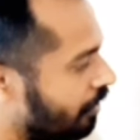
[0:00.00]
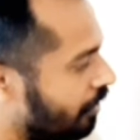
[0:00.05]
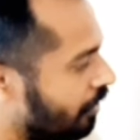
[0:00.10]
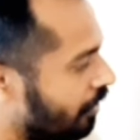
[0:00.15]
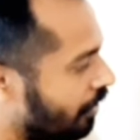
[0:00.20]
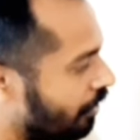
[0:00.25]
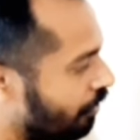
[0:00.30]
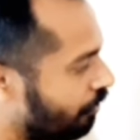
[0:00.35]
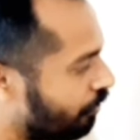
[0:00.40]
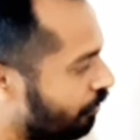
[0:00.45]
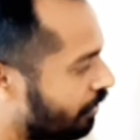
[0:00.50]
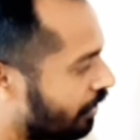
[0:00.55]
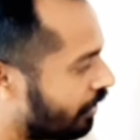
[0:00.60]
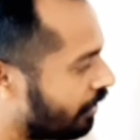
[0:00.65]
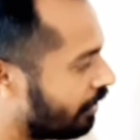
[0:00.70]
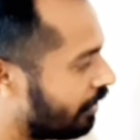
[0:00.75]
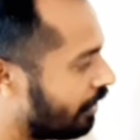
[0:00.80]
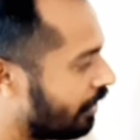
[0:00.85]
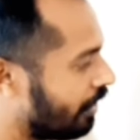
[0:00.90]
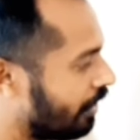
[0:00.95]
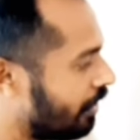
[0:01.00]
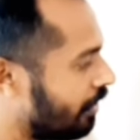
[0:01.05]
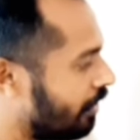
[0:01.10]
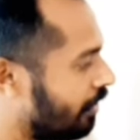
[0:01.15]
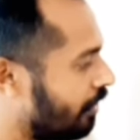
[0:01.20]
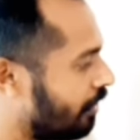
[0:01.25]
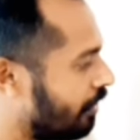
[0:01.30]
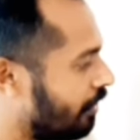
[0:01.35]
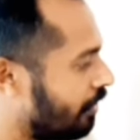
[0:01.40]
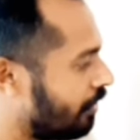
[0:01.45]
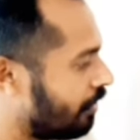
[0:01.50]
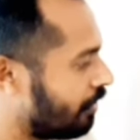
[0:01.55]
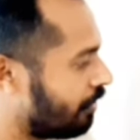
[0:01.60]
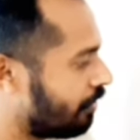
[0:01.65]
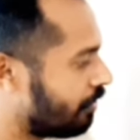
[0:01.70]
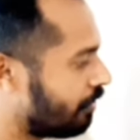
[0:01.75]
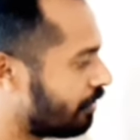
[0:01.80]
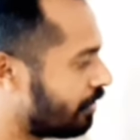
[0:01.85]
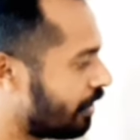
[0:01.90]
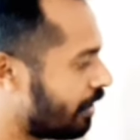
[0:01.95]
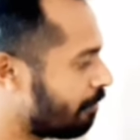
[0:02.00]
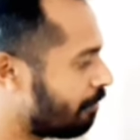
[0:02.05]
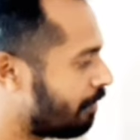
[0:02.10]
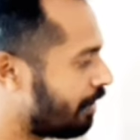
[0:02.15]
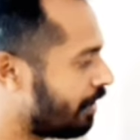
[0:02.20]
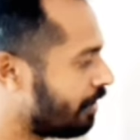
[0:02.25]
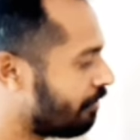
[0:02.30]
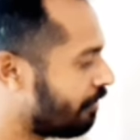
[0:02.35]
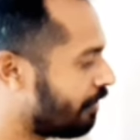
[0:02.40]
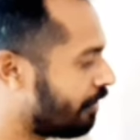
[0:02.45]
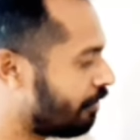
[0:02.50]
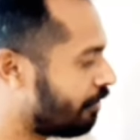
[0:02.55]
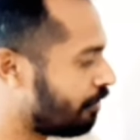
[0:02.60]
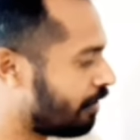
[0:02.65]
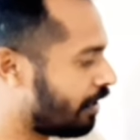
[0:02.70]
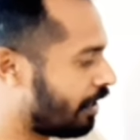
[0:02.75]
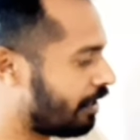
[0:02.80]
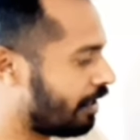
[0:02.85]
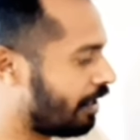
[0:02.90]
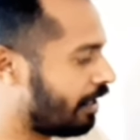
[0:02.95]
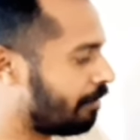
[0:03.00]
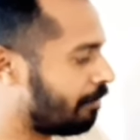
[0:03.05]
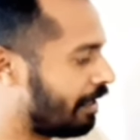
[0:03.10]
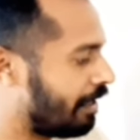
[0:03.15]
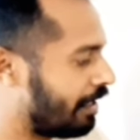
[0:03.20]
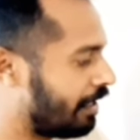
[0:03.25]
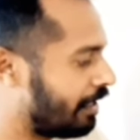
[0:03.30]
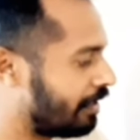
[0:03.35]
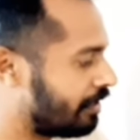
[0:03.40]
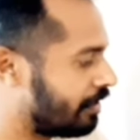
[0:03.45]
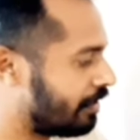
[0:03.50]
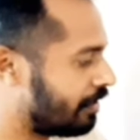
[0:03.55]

How to cut that. Same thing, you have to cut and manage.